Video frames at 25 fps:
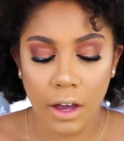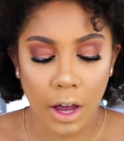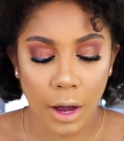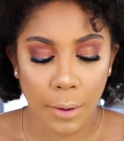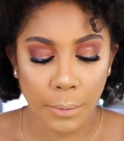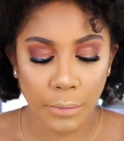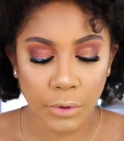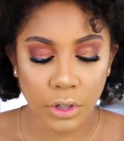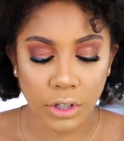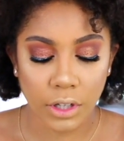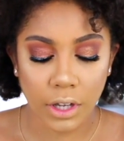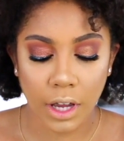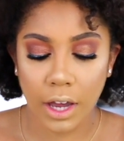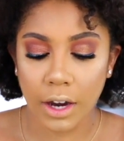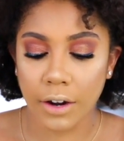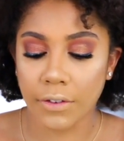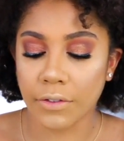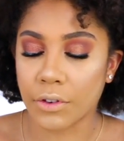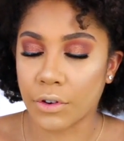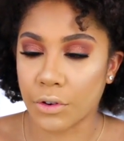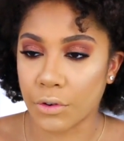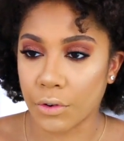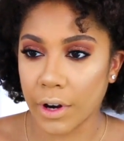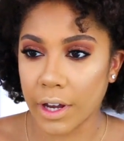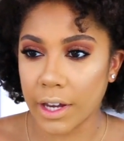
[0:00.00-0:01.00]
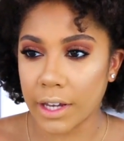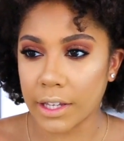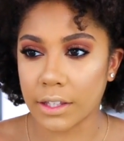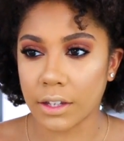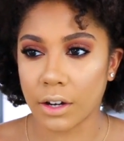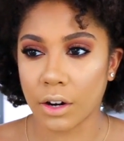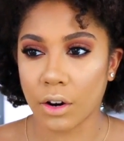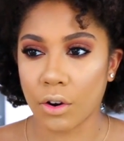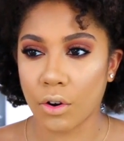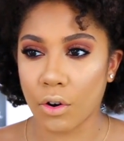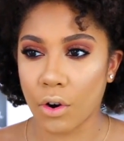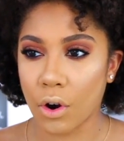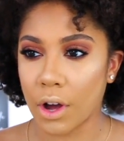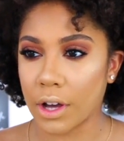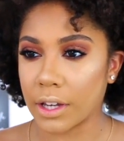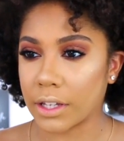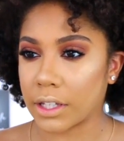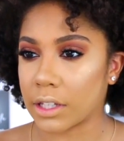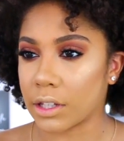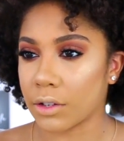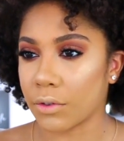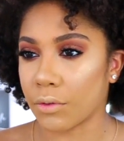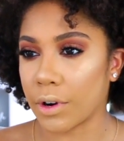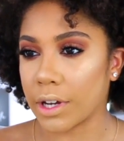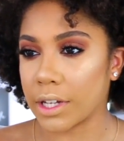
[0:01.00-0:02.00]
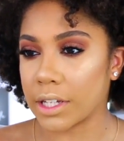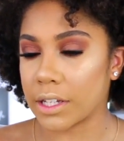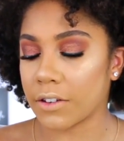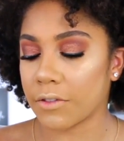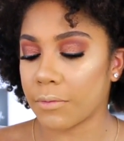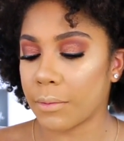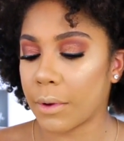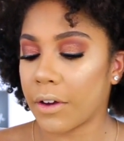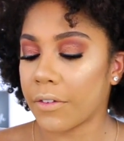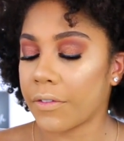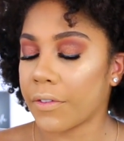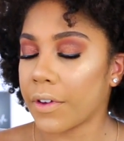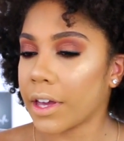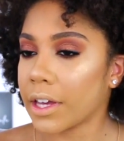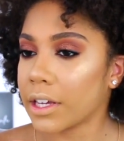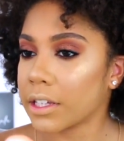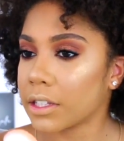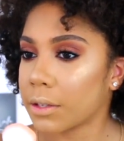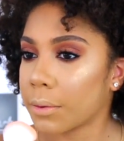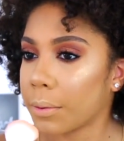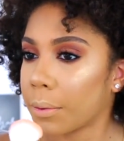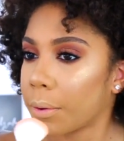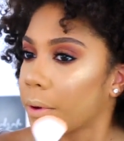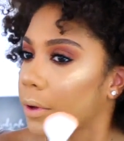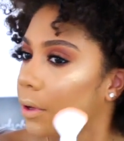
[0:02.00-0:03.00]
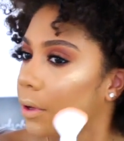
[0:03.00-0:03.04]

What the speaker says: I'm gonna just kind of graze it across the rest of my face.